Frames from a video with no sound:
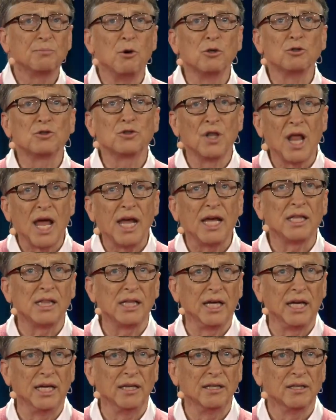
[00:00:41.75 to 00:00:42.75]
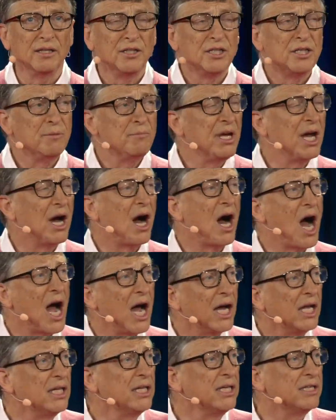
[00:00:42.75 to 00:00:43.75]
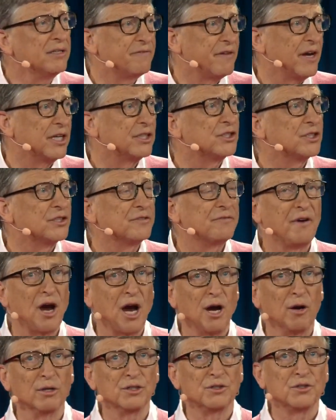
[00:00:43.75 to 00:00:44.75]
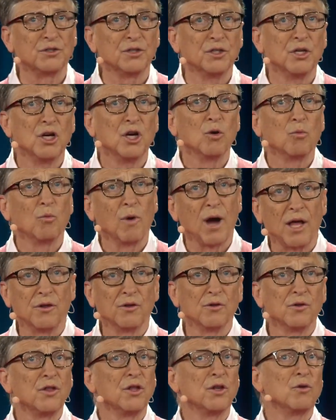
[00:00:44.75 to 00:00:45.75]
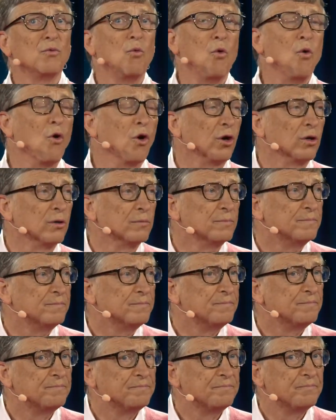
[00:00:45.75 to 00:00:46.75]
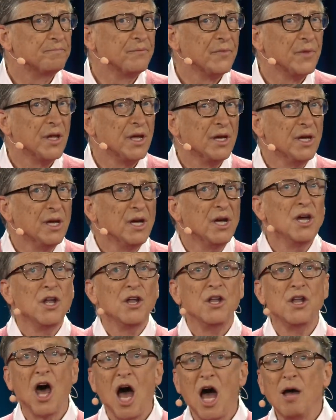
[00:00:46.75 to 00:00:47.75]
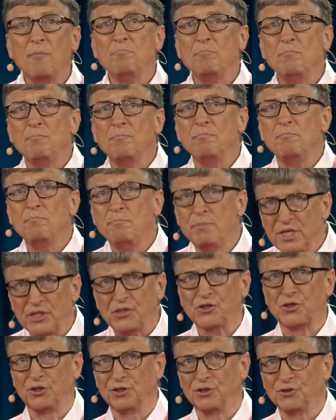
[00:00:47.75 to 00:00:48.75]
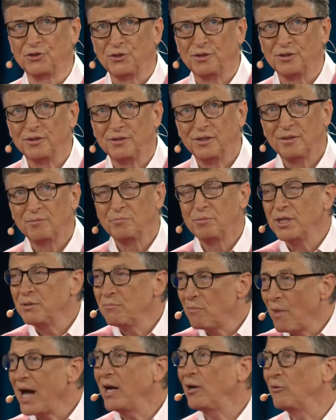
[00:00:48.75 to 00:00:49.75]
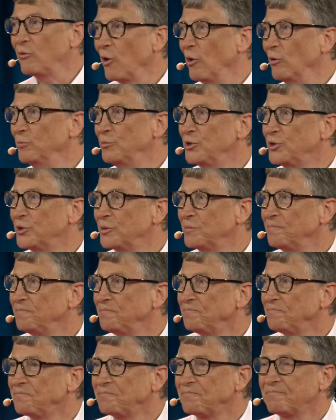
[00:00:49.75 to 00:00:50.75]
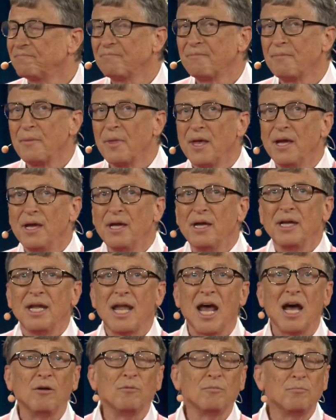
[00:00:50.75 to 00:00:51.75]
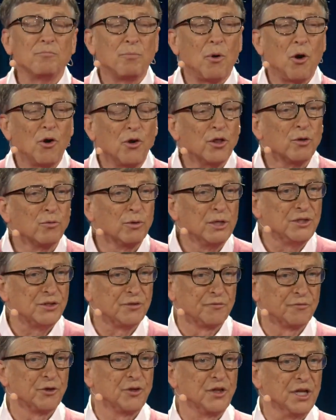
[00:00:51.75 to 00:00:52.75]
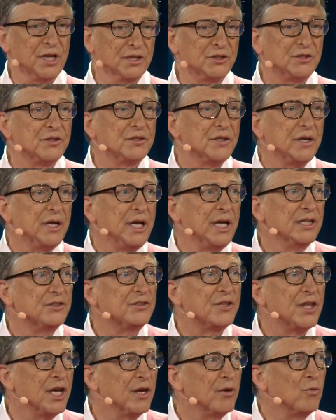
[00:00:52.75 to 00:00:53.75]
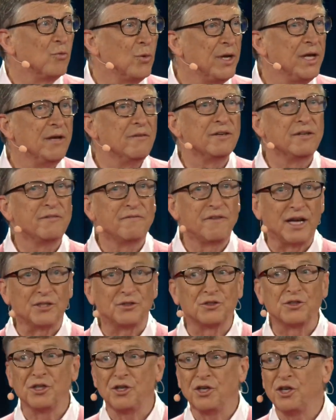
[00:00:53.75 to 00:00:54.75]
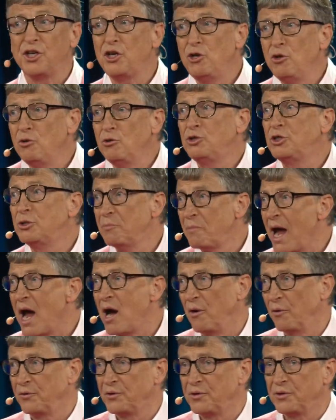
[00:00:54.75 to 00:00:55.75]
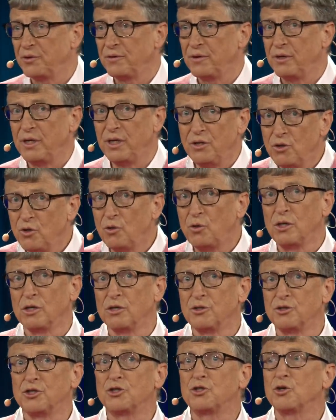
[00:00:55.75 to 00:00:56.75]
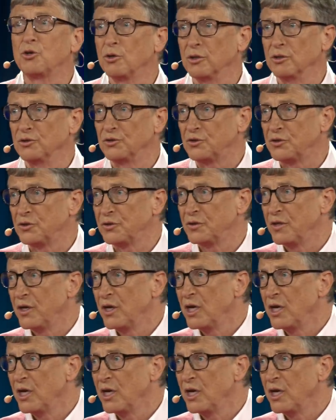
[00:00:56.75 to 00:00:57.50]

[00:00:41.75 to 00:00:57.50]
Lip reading: most likely to be a highly infectious virus rather than a war. Not missiles, but microbes. Now, part of the reason for this is that we have invested a huge amount in nuclear deterrence,